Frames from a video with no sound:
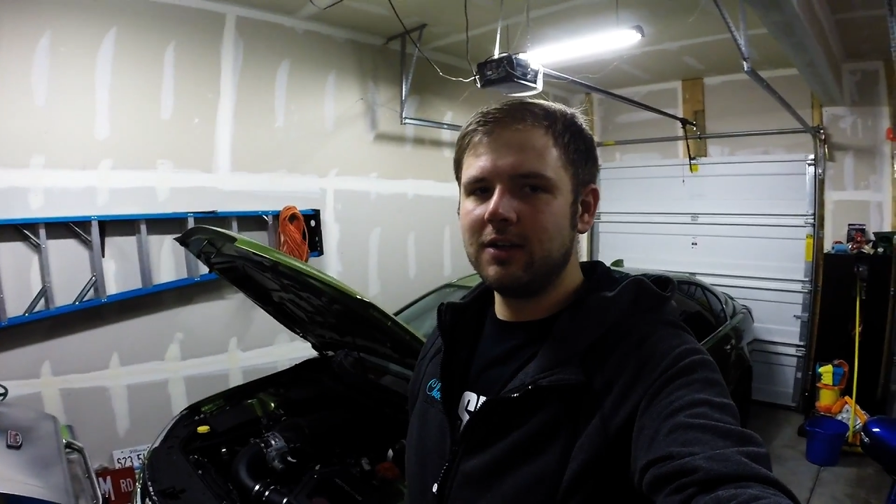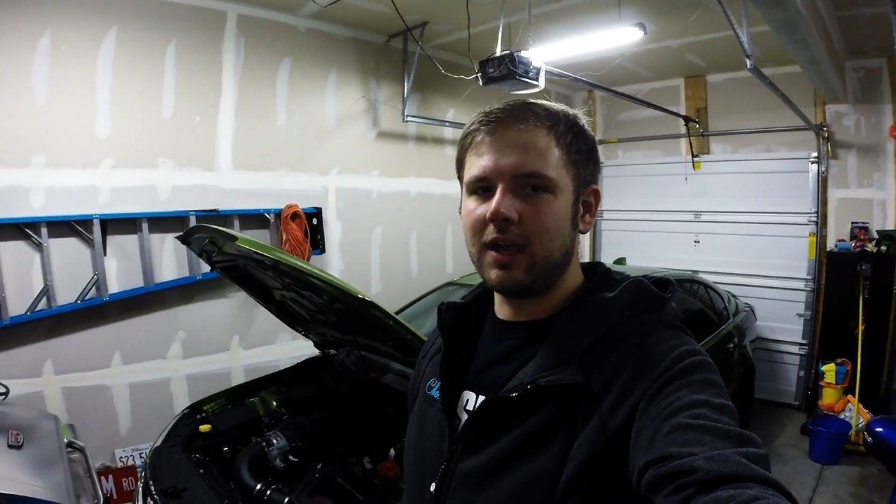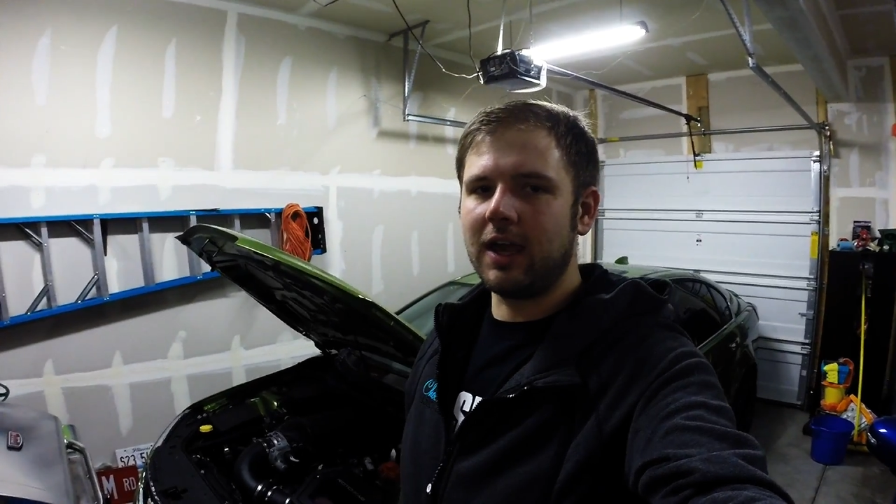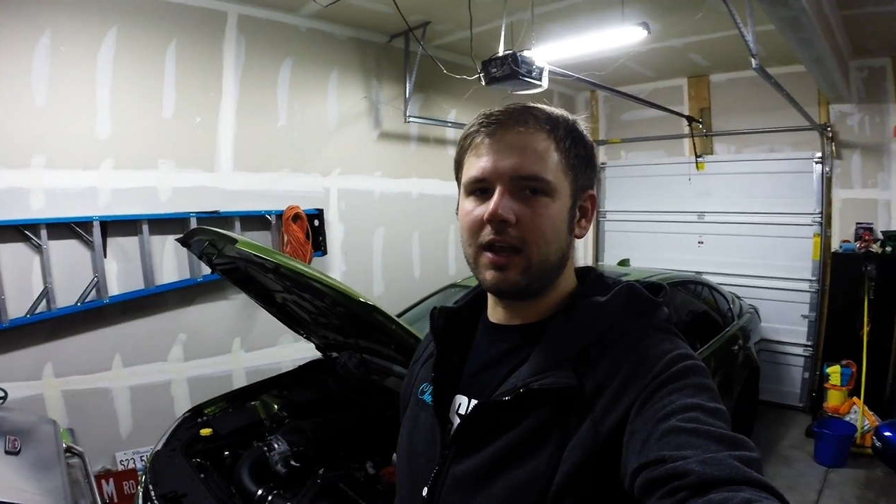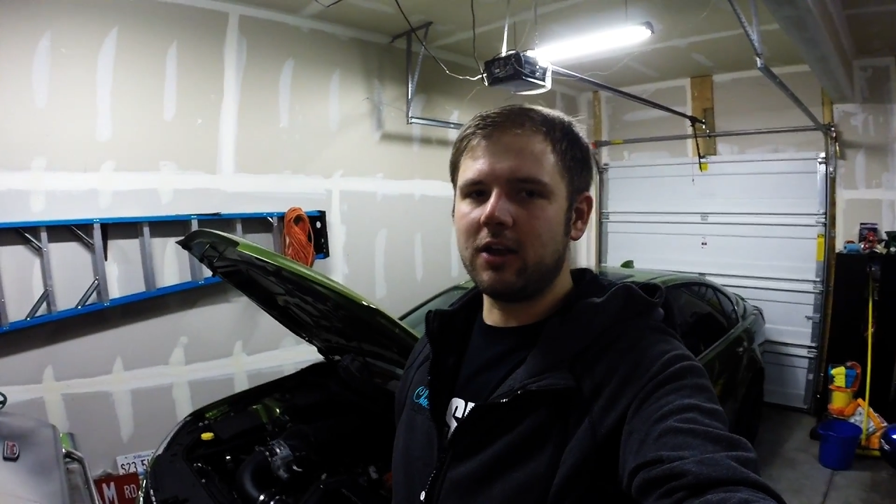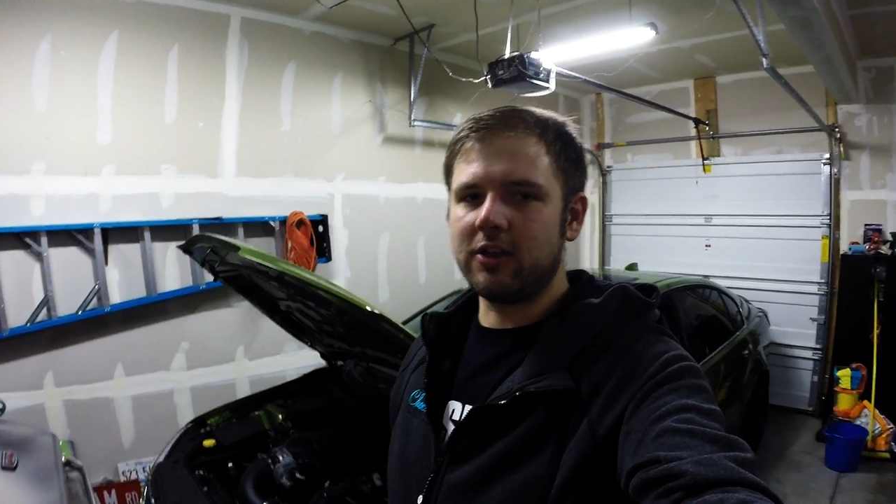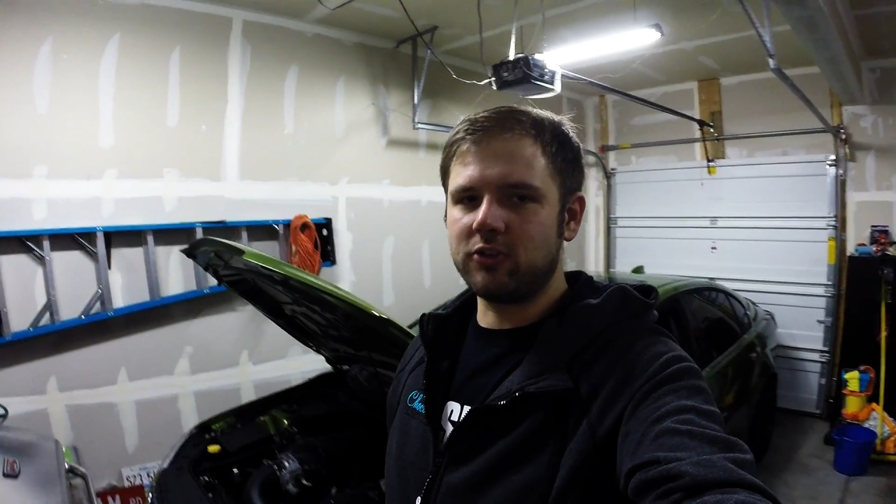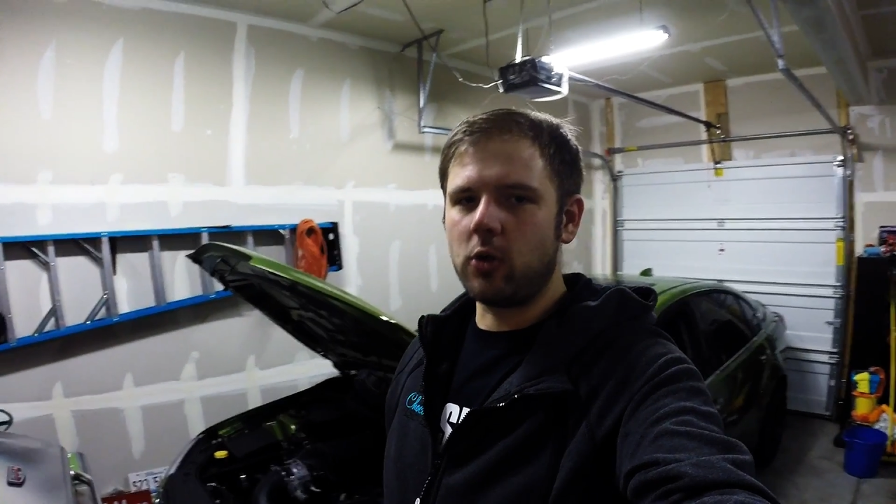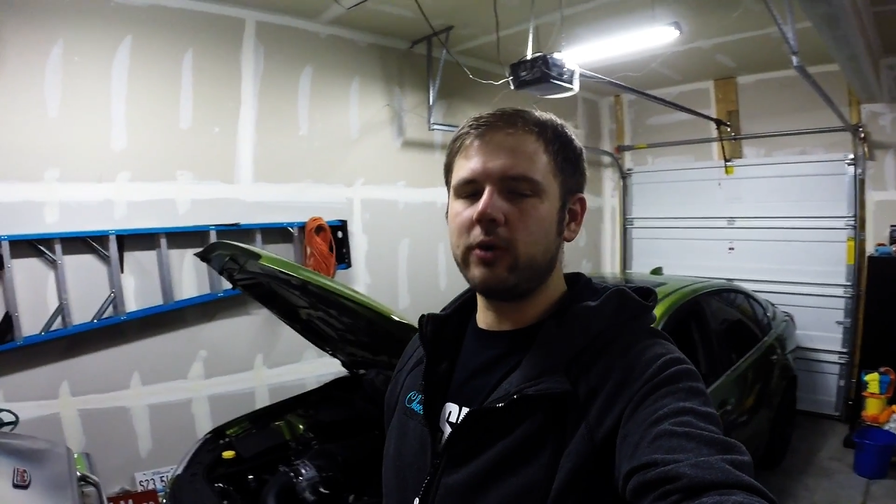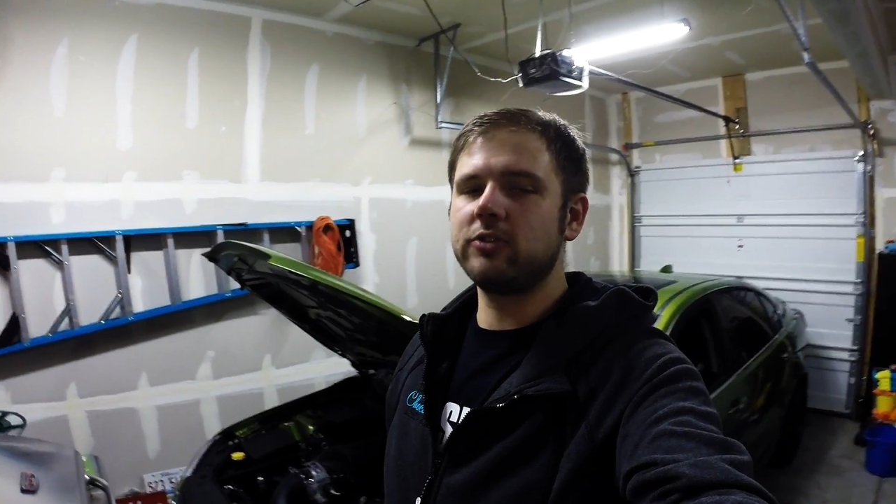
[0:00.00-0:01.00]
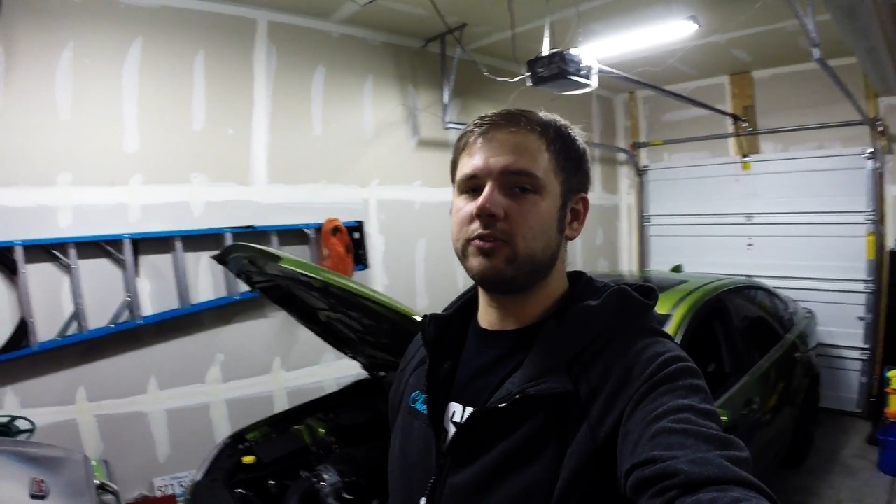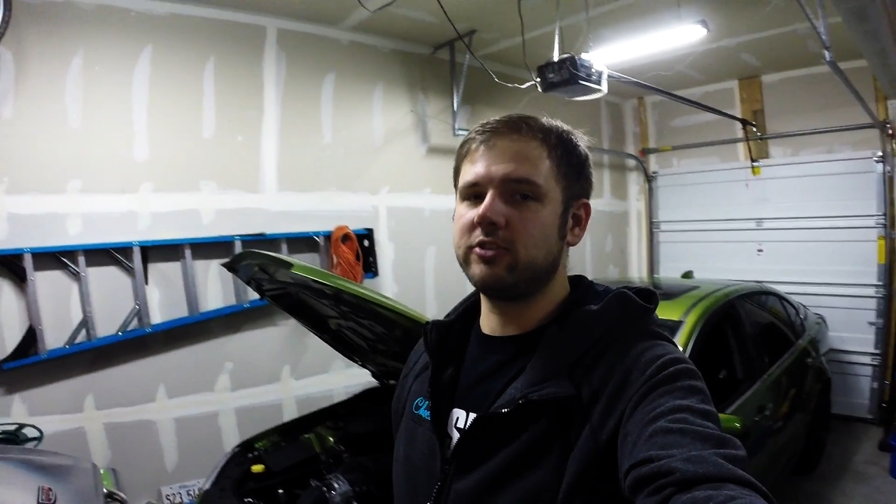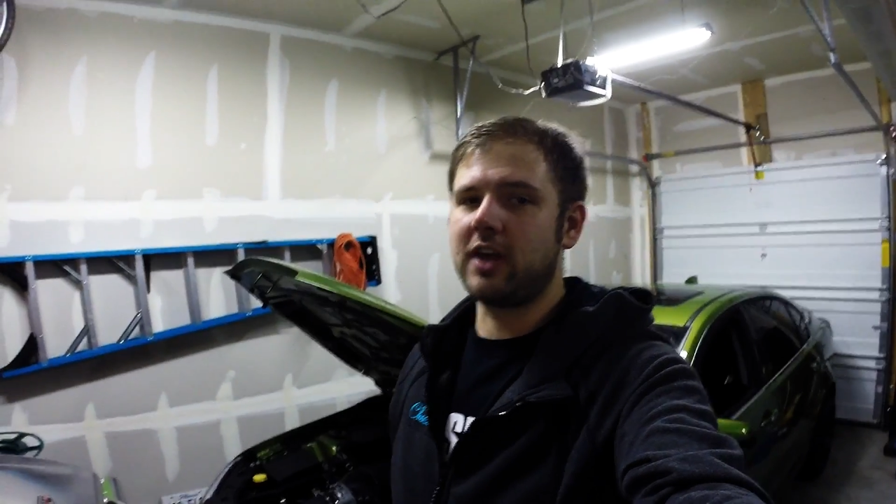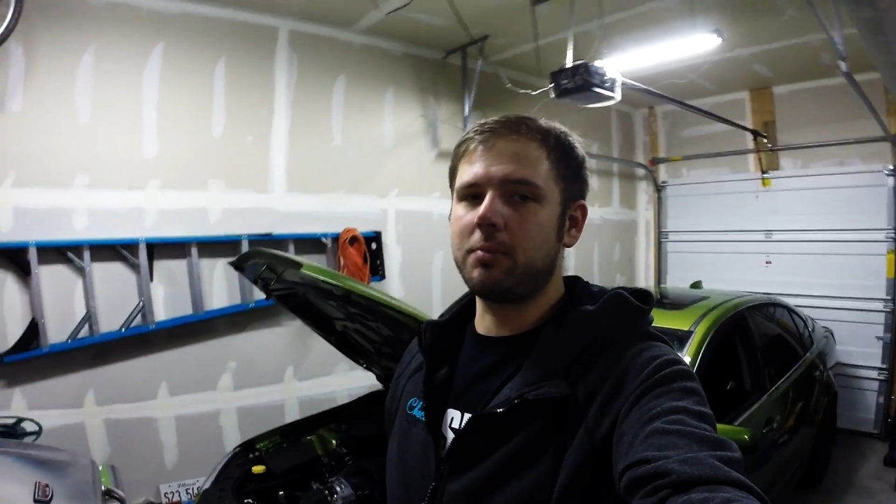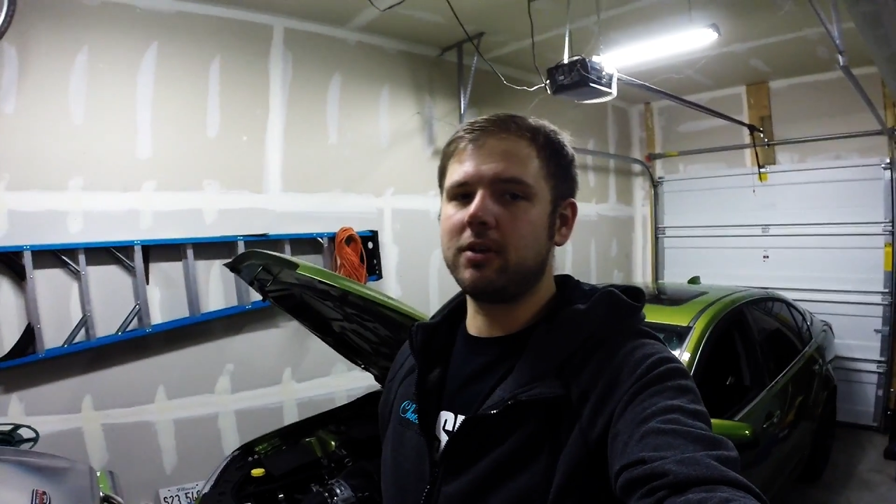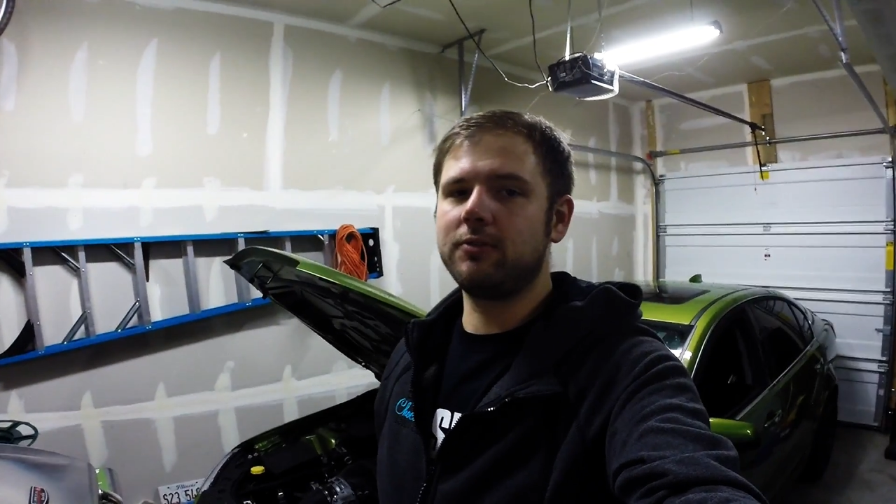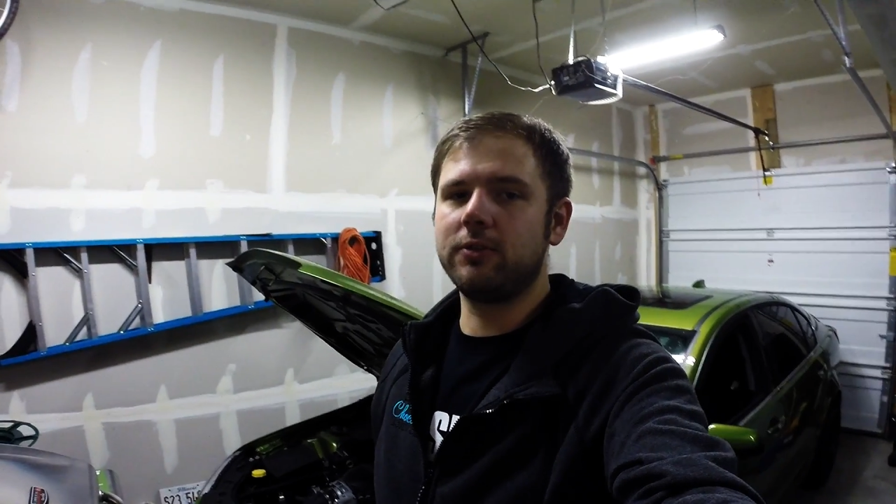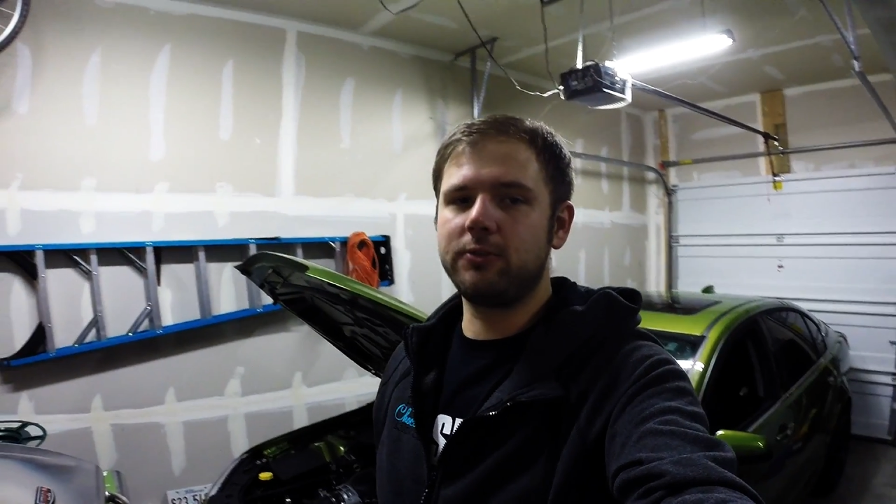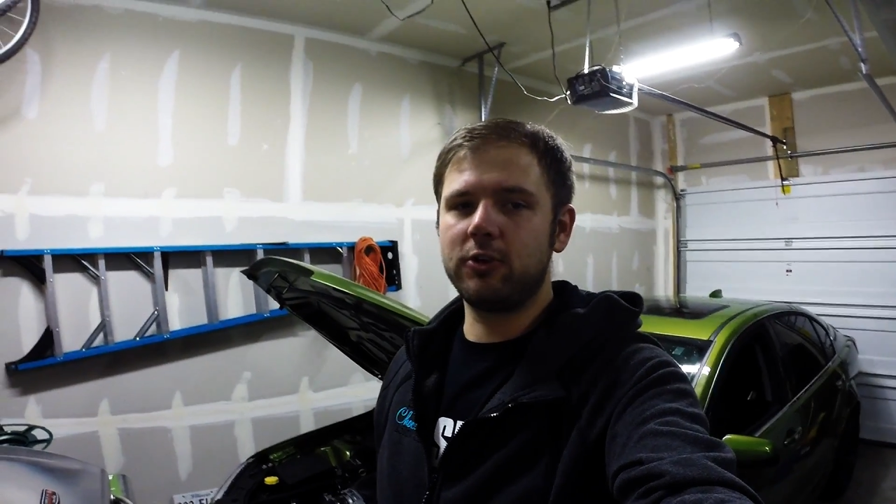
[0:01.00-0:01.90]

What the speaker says: And as always, if you're stopping in for the